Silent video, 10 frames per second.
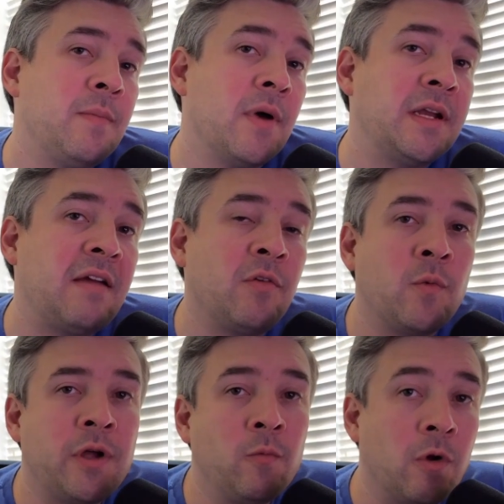Happy Monday,
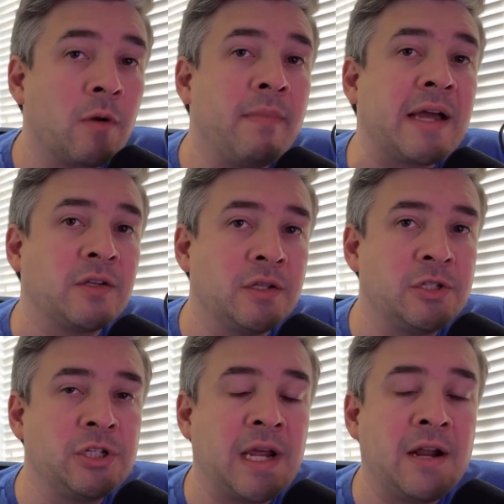everyone. Welcome back to
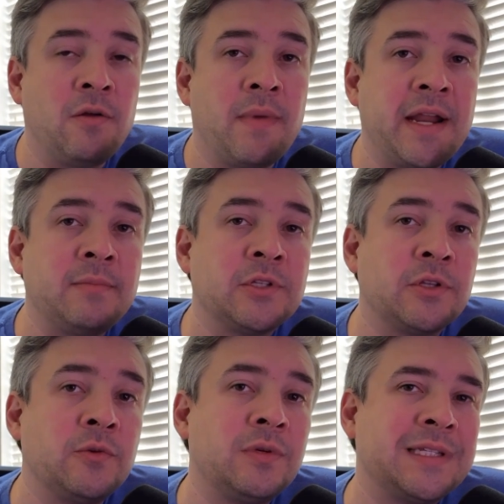the channel. My name's
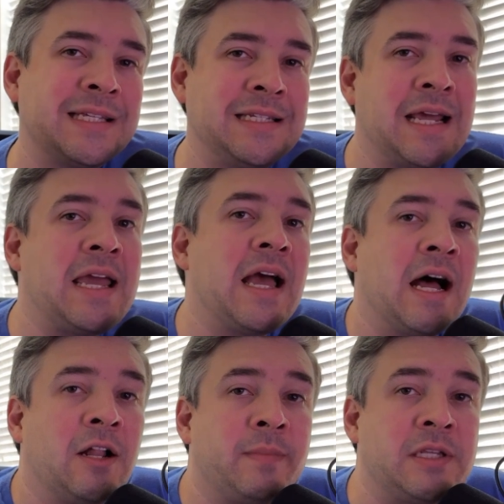Luke. Today,
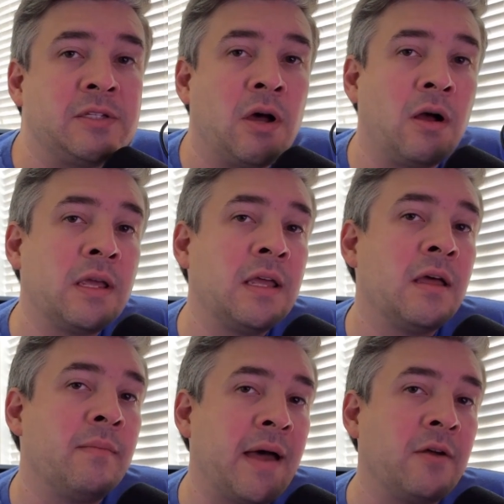I'll be talking
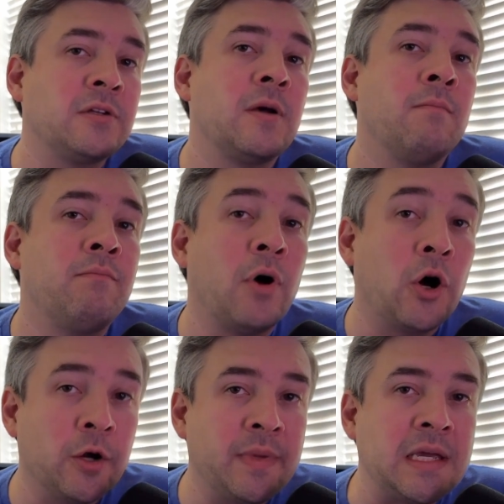about
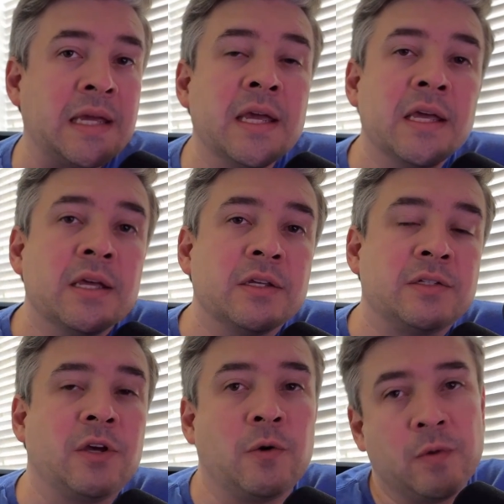Barbie.
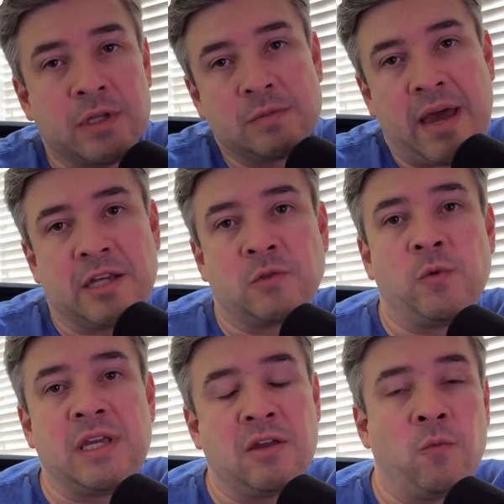So this past
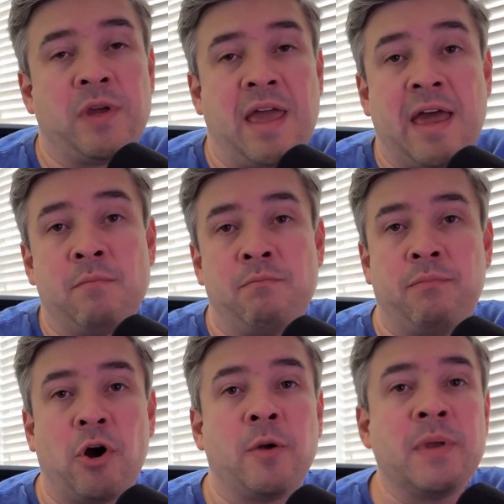weekend, we had
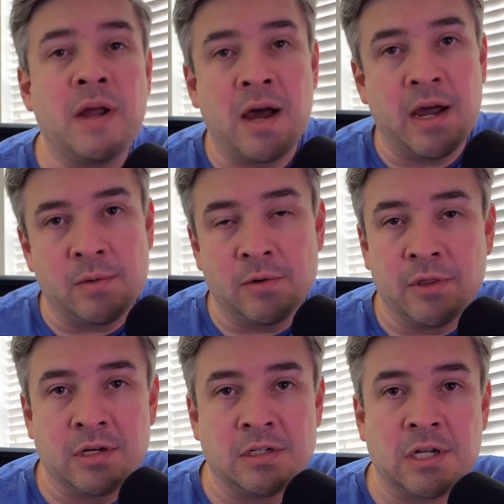
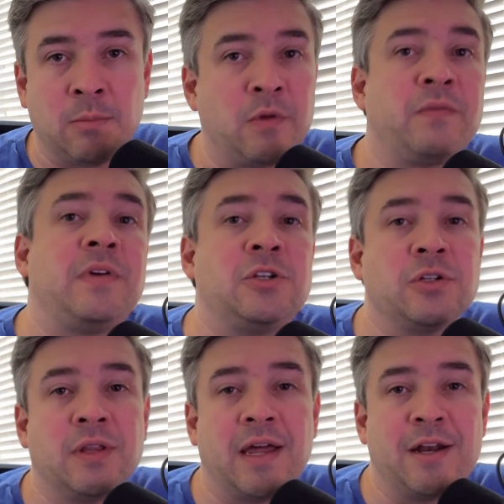Barbenheimer, the double
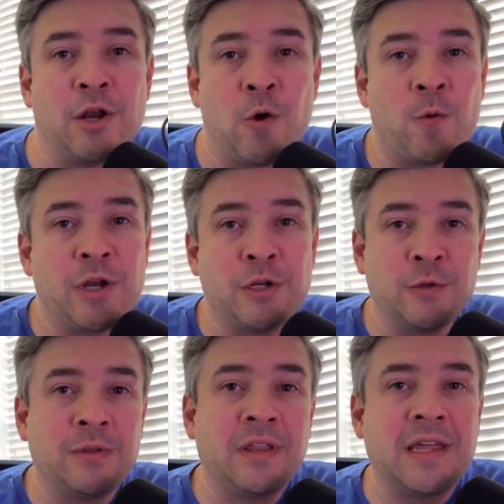feature that no one
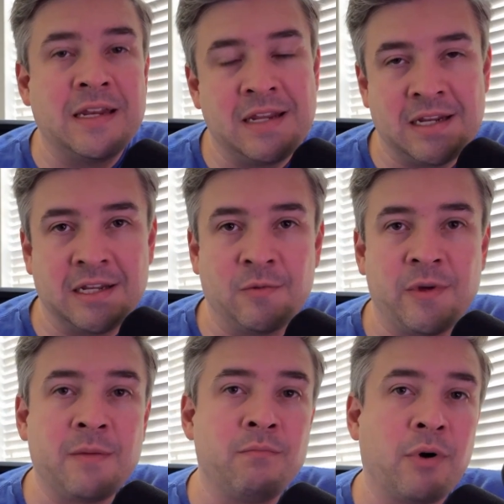knew that they needed.
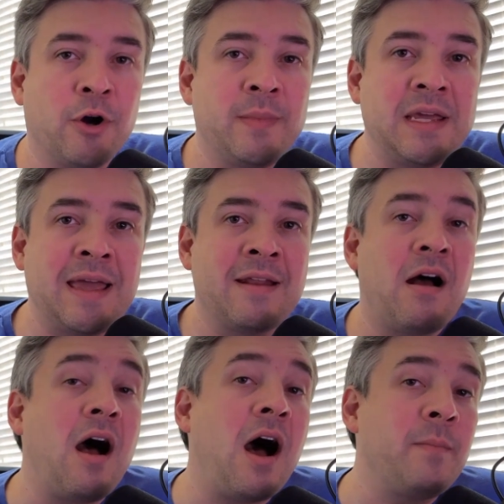We had Barbie and
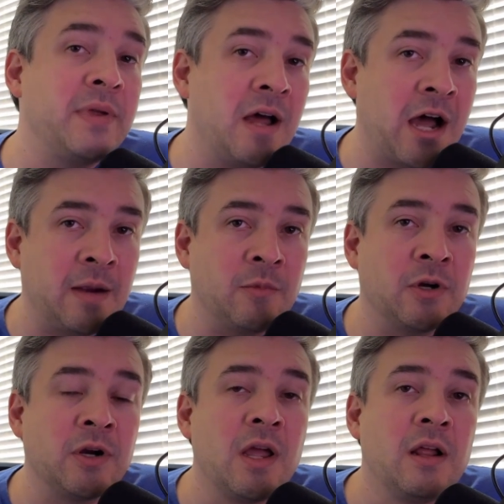
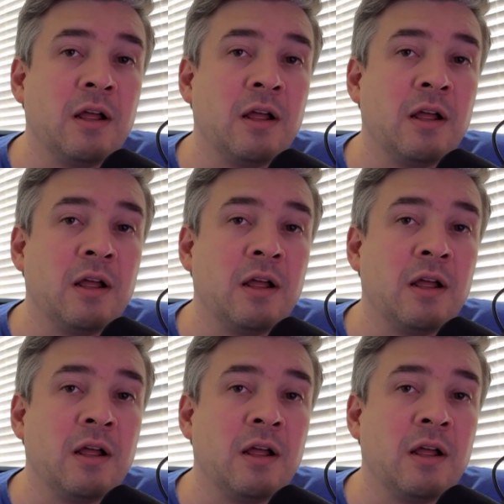Oppenheimer